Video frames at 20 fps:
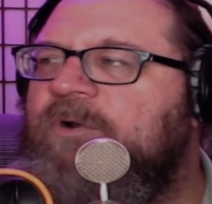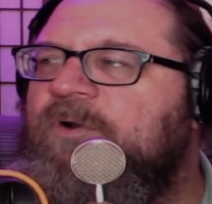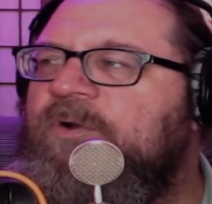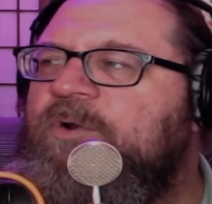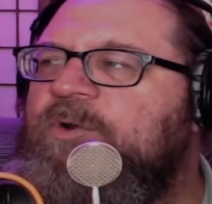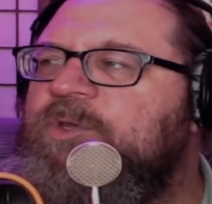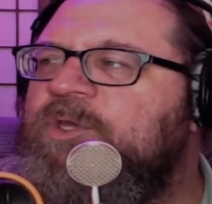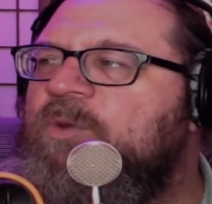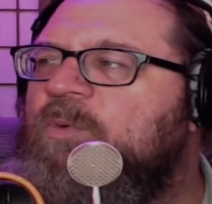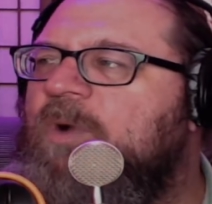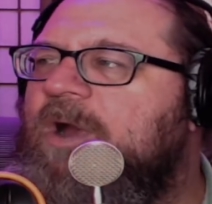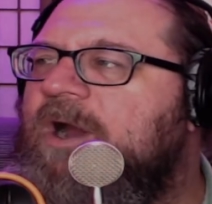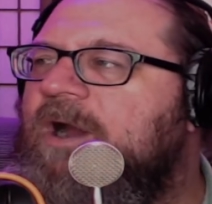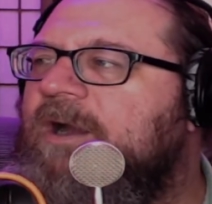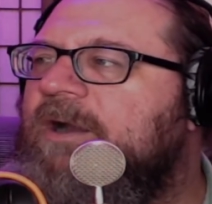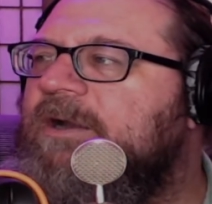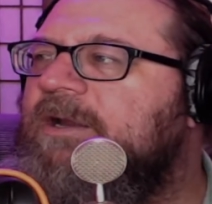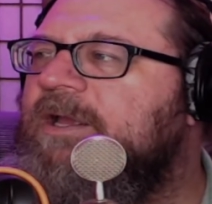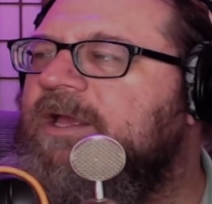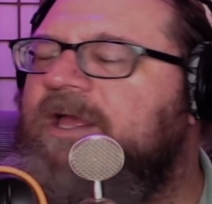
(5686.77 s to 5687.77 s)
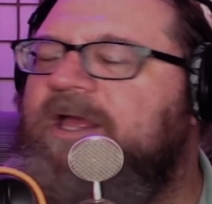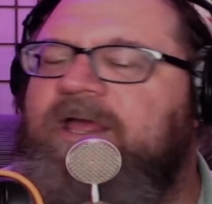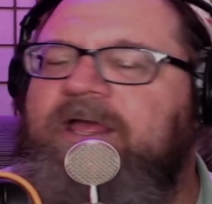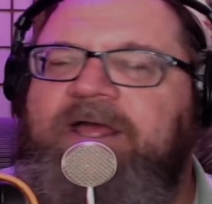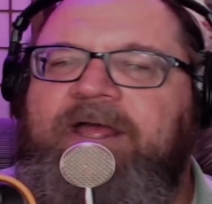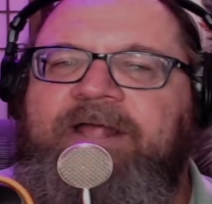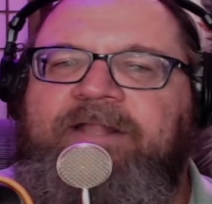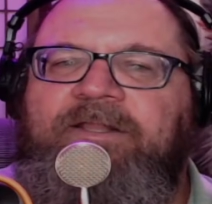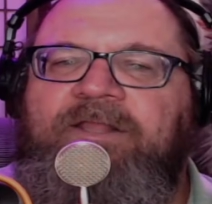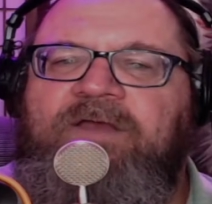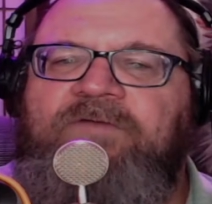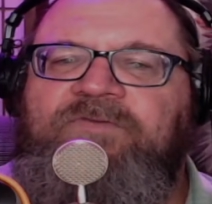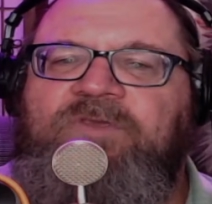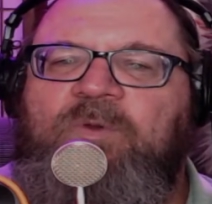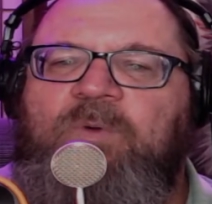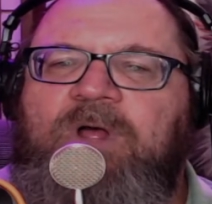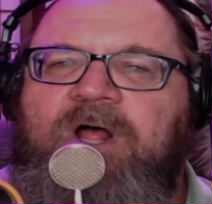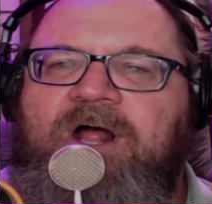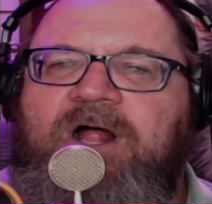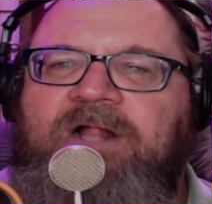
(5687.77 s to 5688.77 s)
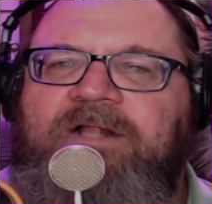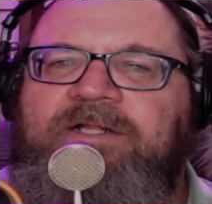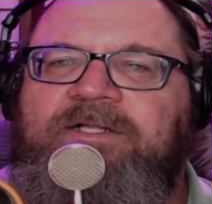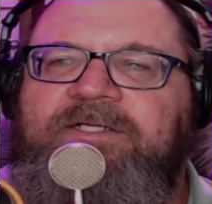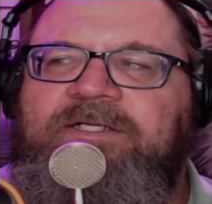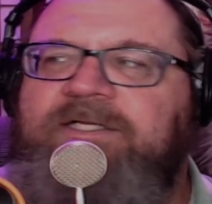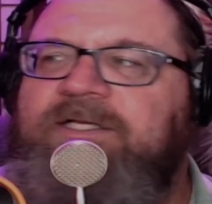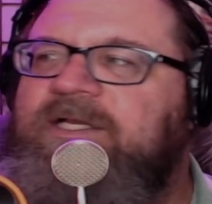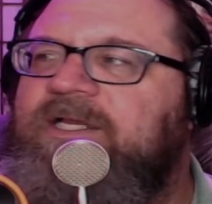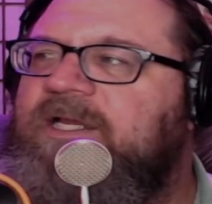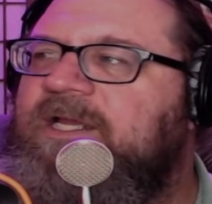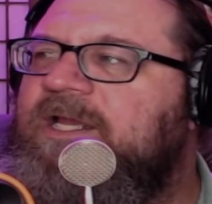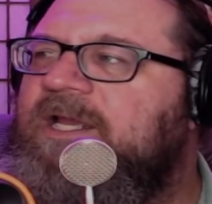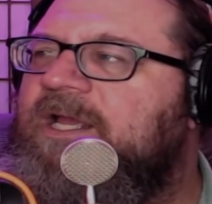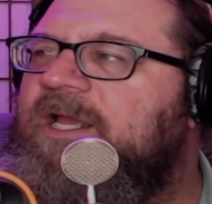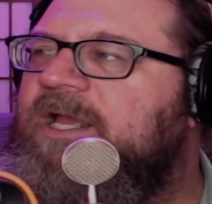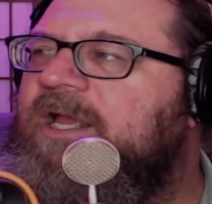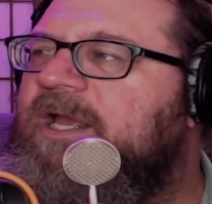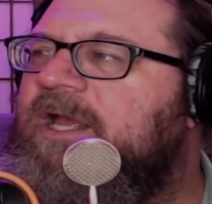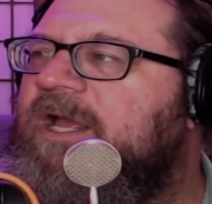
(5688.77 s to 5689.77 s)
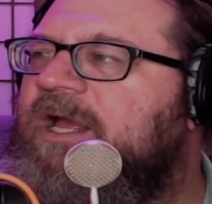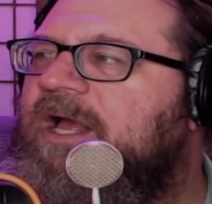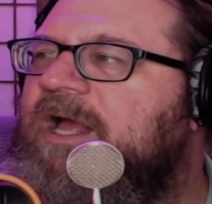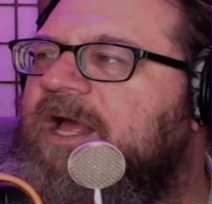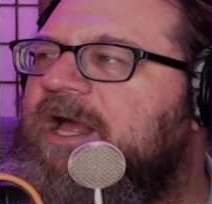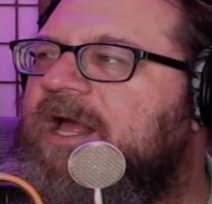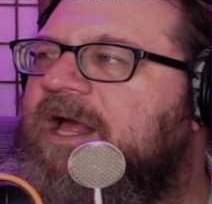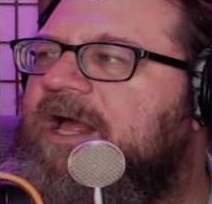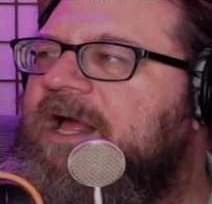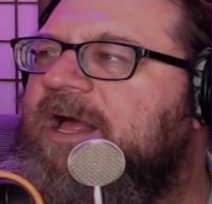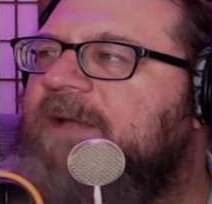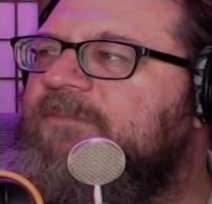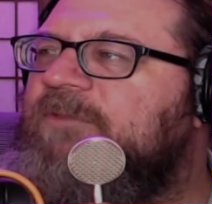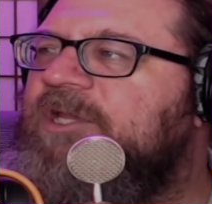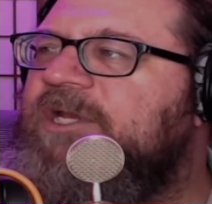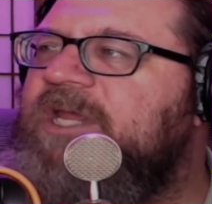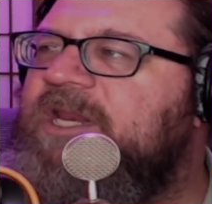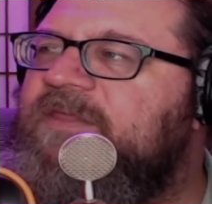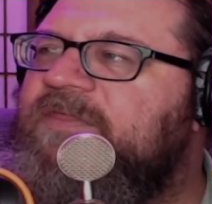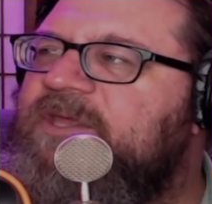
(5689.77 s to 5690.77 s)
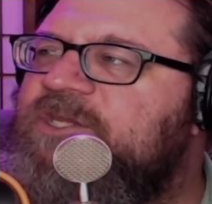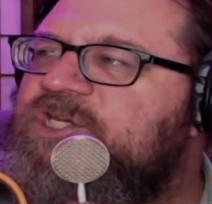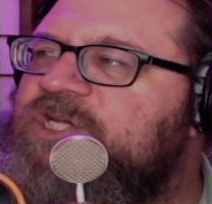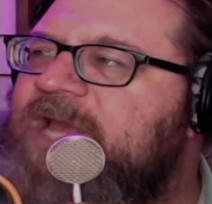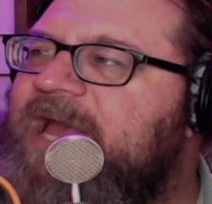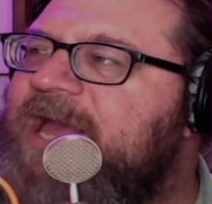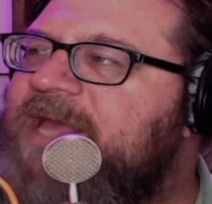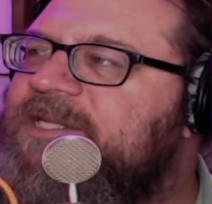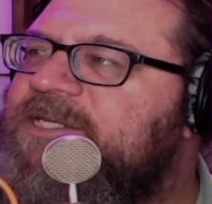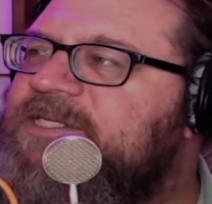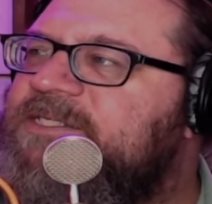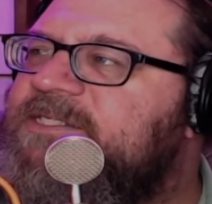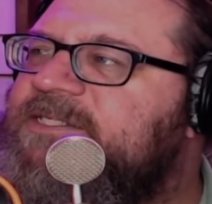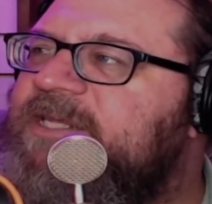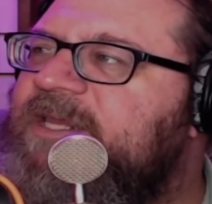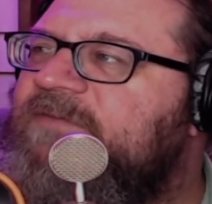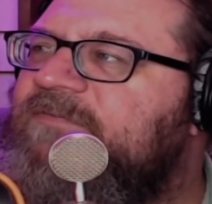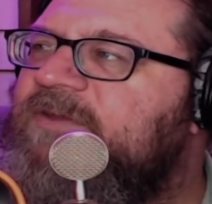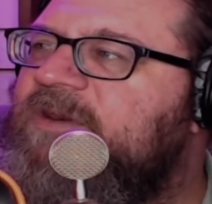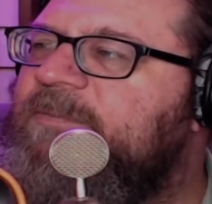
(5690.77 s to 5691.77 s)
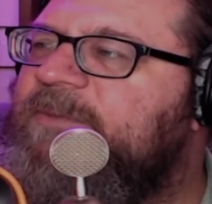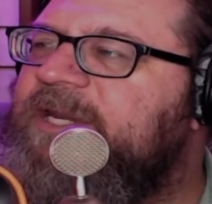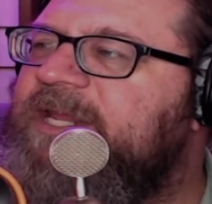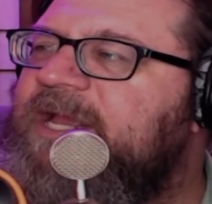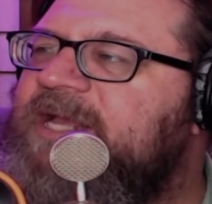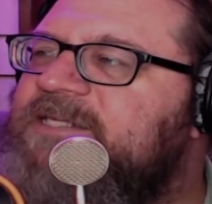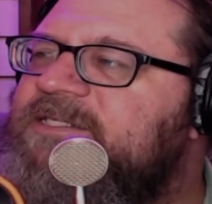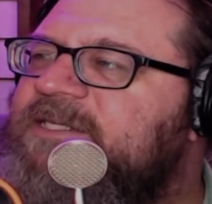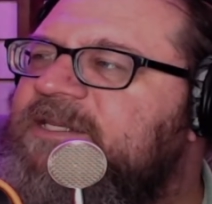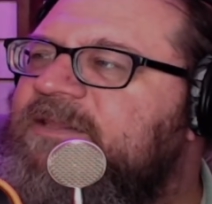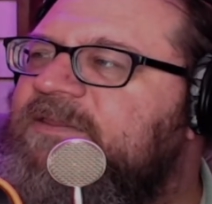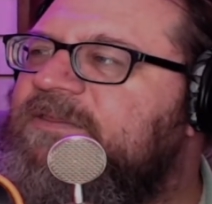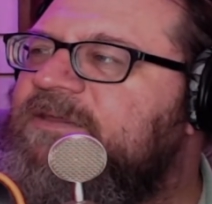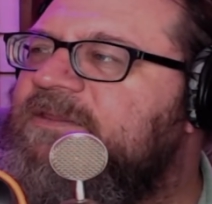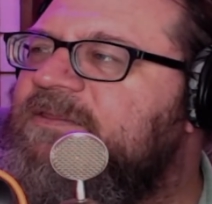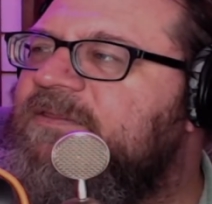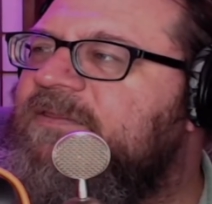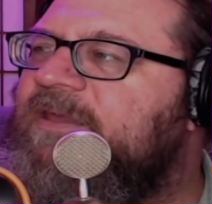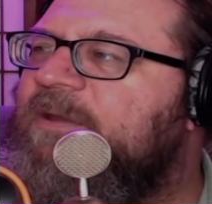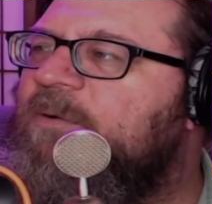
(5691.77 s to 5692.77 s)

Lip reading: who you are. I love you all. I'm looking at the chat to see if anybody has anything that they